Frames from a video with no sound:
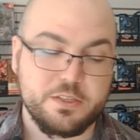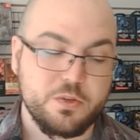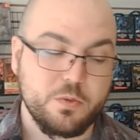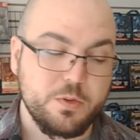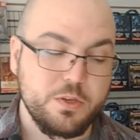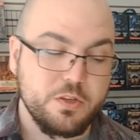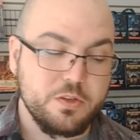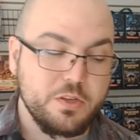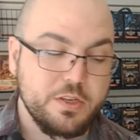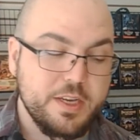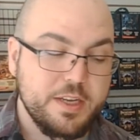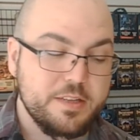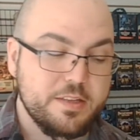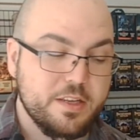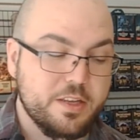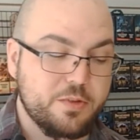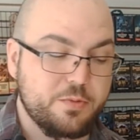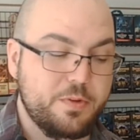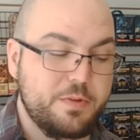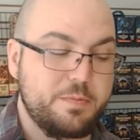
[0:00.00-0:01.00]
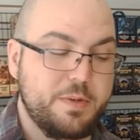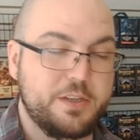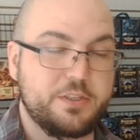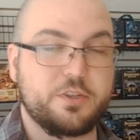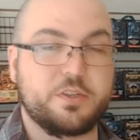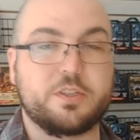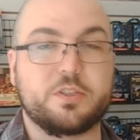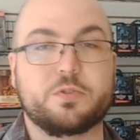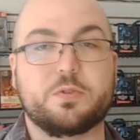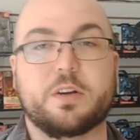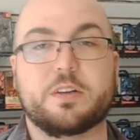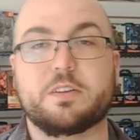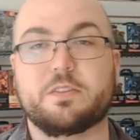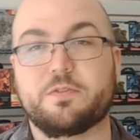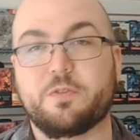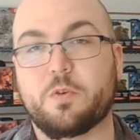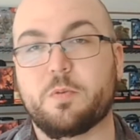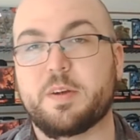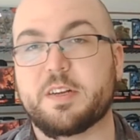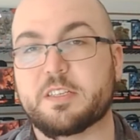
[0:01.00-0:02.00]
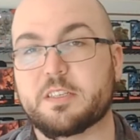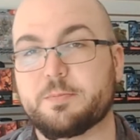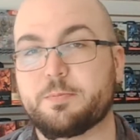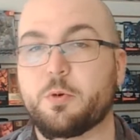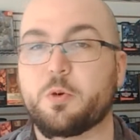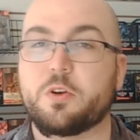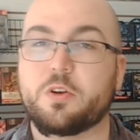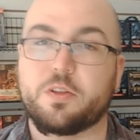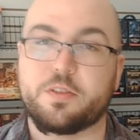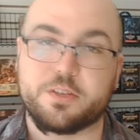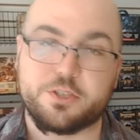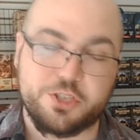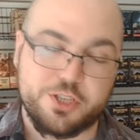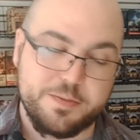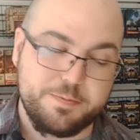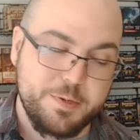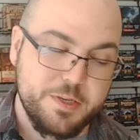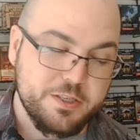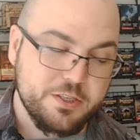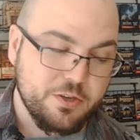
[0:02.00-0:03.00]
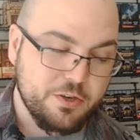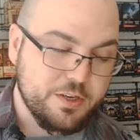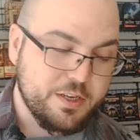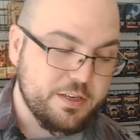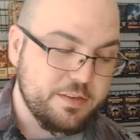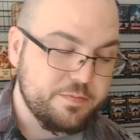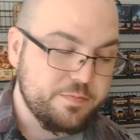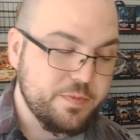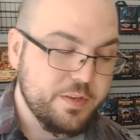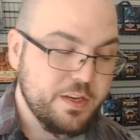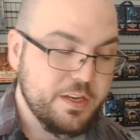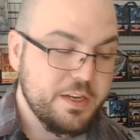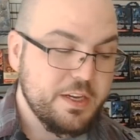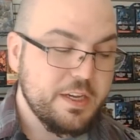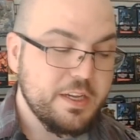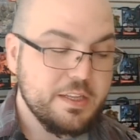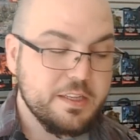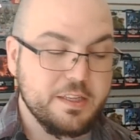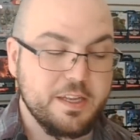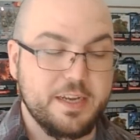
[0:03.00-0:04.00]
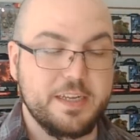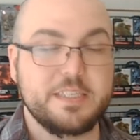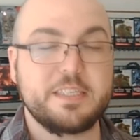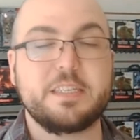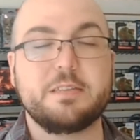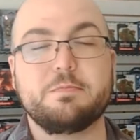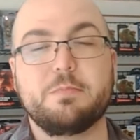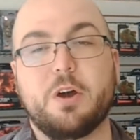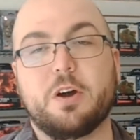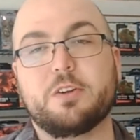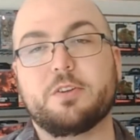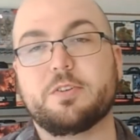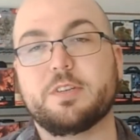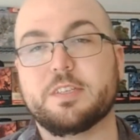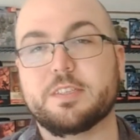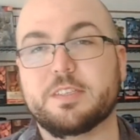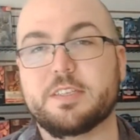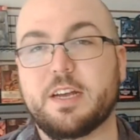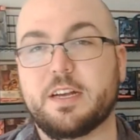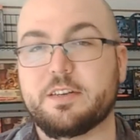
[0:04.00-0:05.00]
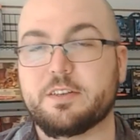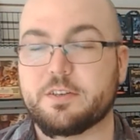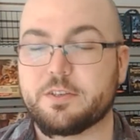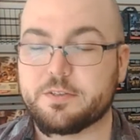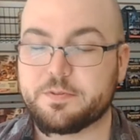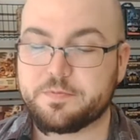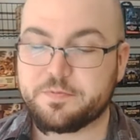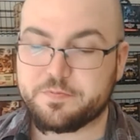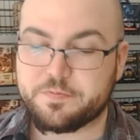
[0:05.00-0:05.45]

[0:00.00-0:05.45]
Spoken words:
So when you look at the 3 major constructed formats supported on the GP circuit, Legacy, Modern, and Standard,